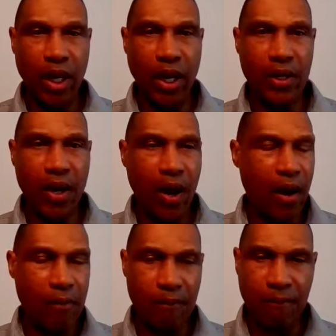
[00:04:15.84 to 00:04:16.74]
And
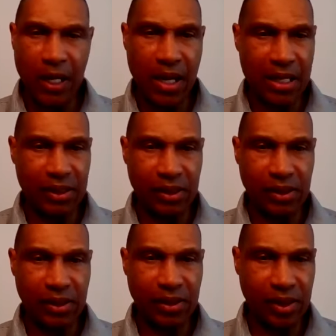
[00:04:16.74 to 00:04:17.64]

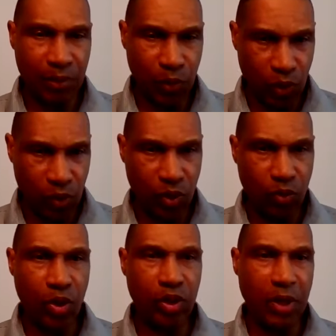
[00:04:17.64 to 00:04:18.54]
that's something we
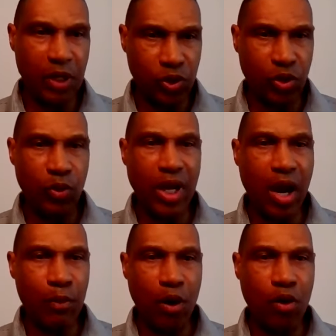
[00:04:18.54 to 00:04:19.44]
wanted to make sure that we
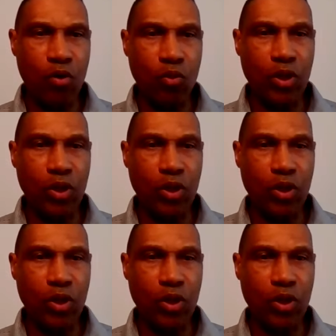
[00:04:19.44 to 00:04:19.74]
hammered home.